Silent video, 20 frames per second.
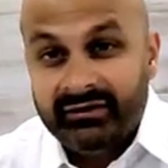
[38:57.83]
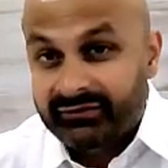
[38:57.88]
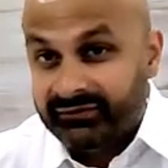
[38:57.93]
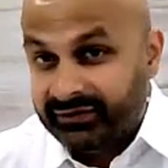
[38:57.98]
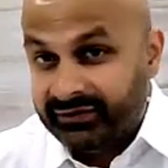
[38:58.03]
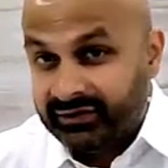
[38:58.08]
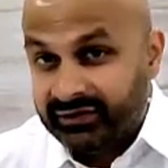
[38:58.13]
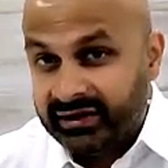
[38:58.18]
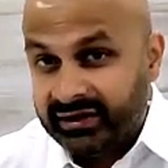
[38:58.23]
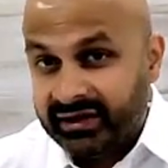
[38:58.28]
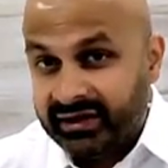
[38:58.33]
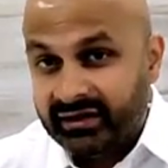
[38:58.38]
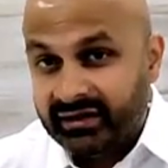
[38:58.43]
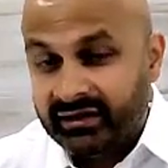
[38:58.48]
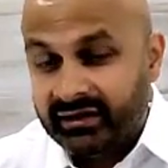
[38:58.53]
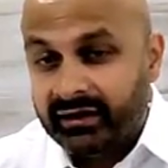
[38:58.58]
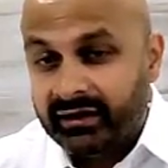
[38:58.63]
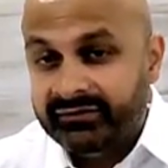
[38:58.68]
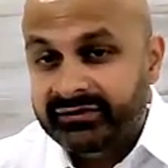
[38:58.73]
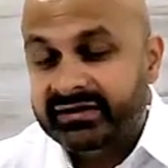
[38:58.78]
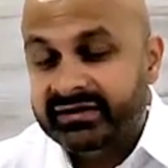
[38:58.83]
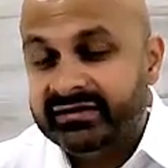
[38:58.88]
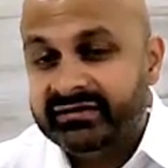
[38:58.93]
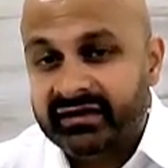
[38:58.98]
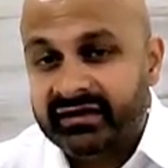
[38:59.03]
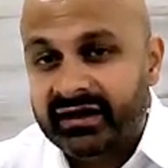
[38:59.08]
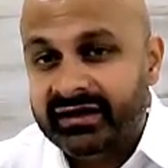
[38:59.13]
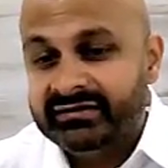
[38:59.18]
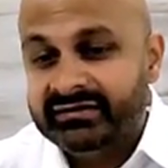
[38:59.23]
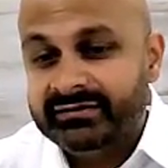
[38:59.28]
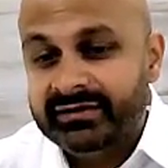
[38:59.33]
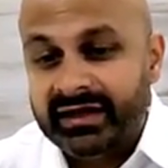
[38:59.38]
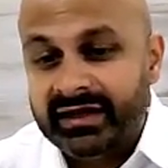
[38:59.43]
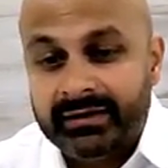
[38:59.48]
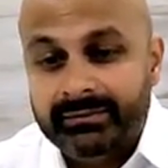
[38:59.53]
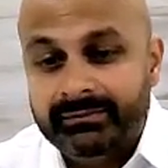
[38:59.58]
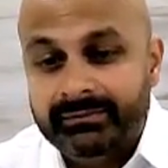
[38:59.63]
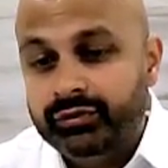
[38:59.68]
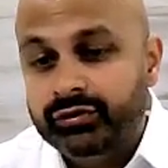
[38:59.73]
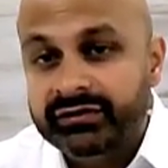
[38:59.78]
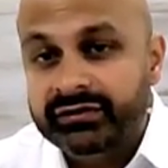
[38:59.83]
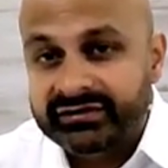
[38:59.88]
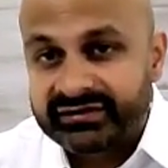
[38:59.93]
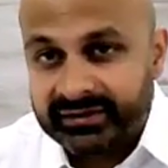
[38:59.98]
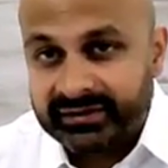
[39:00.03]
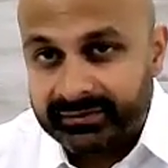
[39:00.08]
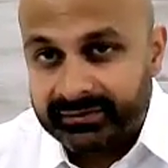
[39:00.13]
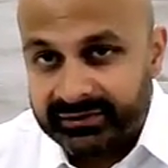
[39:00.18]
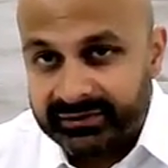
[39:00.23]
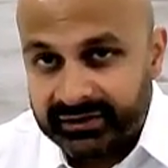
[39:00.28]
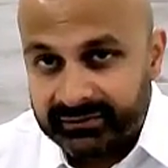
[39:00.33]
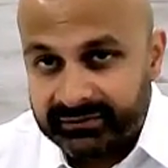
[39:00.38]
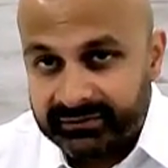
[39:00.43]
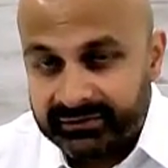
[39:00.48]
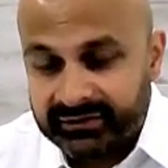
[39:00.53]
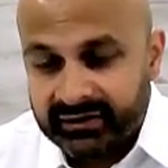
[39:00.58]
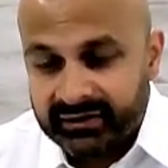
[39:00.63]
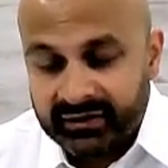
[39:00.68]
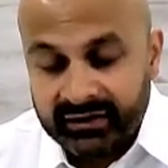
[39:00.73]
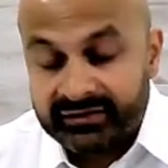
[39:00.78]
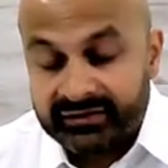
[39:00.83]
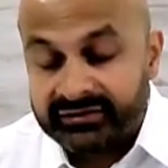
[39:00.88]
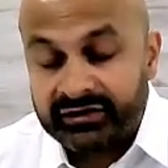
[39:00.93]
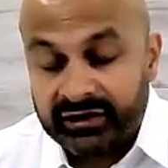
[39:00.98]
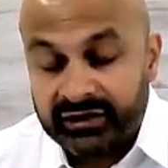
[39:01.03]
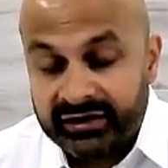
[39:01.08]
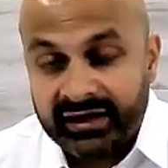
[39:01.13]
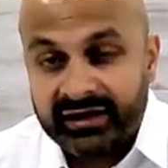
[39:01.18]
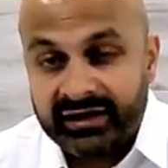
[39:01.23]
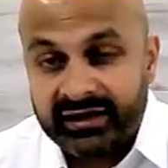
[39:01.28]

very obvious signs and poor symptoms. Uh, sorry,